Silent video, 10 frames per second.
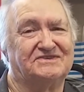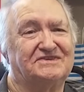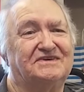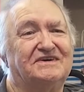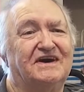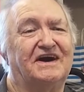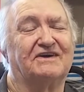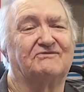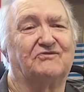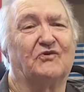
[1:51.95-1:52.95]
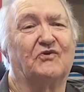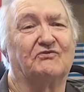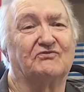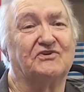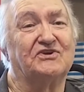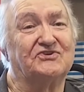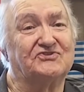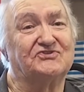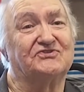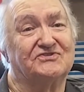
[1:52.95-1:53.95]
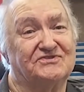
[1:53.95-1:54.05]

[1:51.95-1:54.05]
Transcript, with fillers: I had four of each.